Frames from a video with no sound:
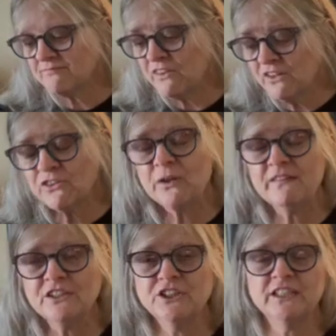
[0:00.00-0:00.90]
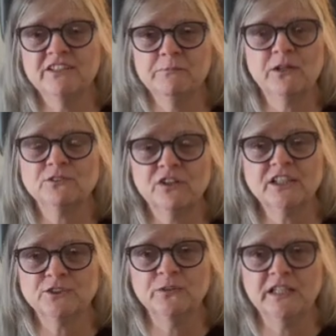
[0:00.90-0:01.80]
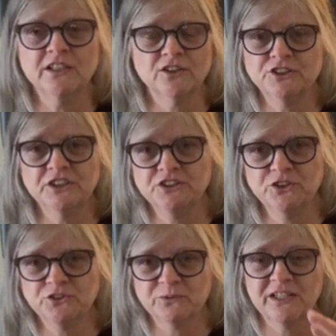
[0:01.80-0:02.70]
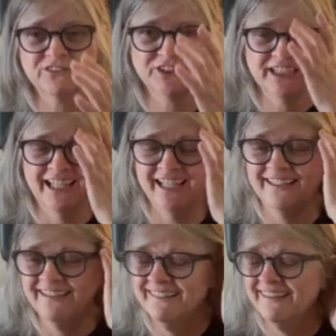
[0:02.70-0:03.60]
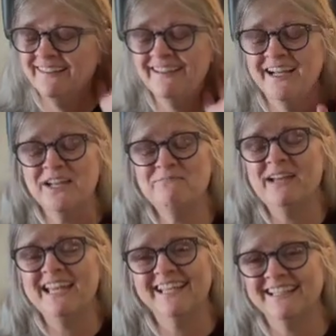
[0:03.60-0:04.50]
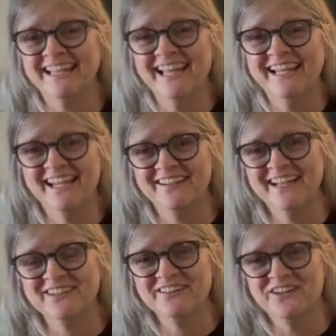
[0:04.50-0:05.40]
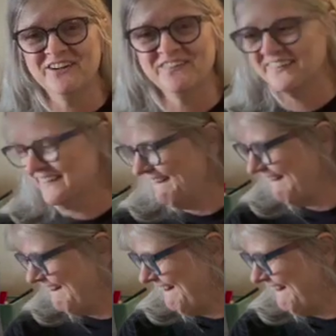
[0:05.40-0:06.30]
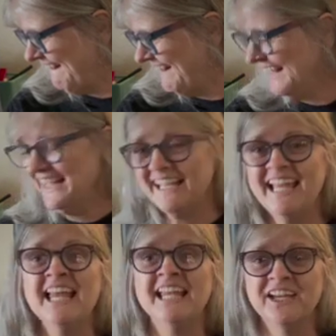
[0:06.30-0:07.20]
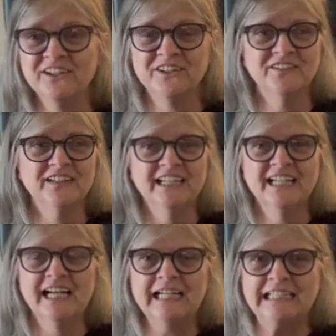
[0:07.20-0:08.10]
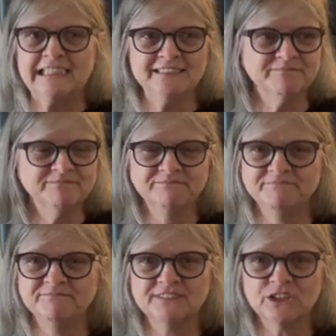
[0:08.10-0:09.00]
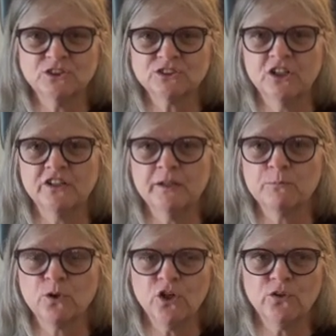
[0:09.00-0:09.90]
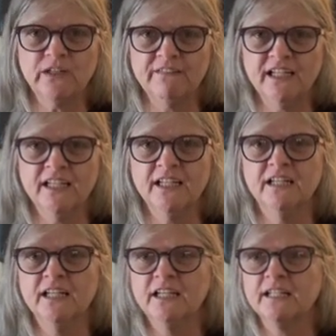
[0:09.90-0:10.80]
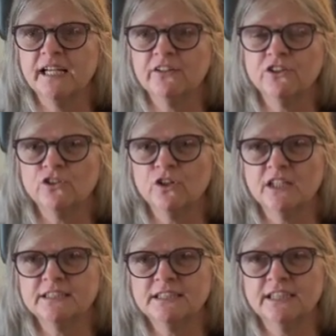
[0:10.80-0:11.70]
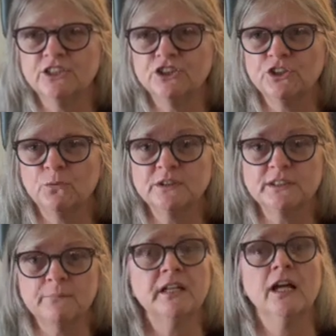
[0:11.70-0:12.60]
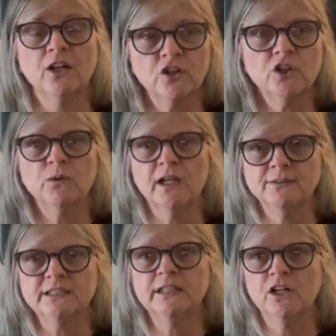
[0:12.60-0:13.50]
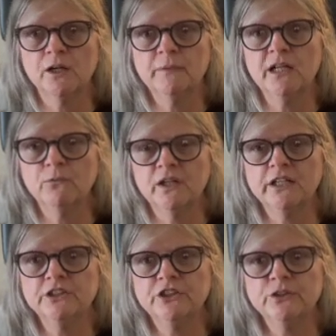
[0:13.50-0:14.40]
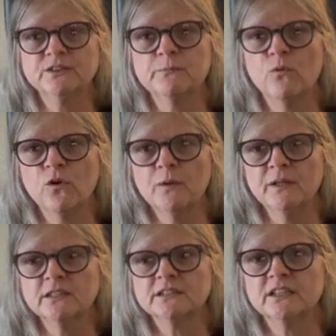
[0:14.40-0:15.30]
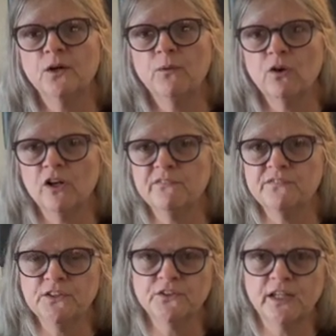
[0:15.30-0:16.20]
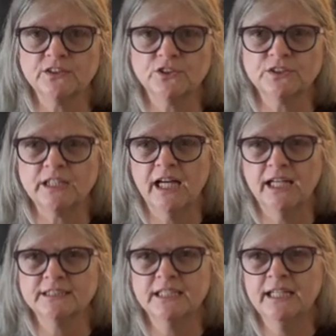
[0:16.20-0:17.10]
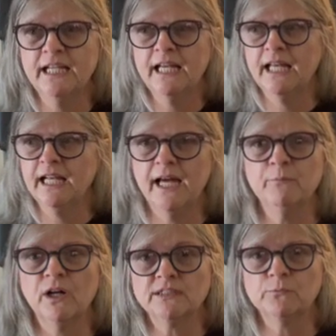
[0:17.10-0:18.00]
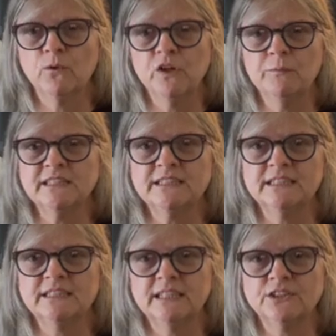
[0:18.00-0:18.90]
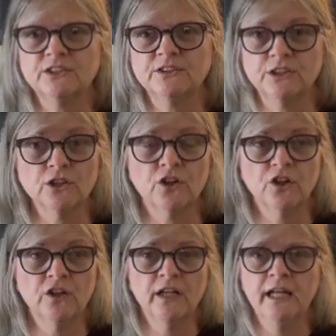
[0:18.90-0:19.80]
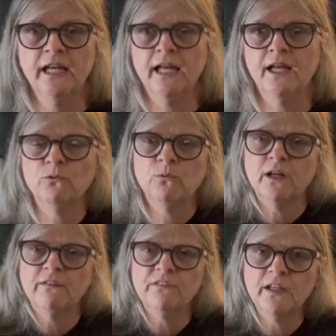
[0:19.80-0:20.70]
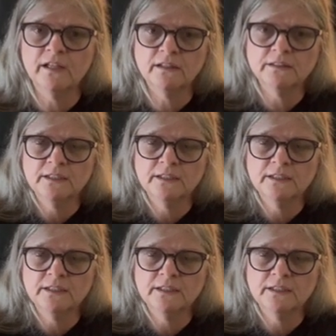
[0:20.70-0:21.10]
thread that she'd give me. It was very sweet. You know, she just used whatever she had. I may edit that out, I don't know. Anywho, so started embroidering then. Counted cross stitch was something I learned while I was in the Army. I wanted to do some ornaments. We were on a field exercise and I brought some ornaments to stitch to learn. And one of the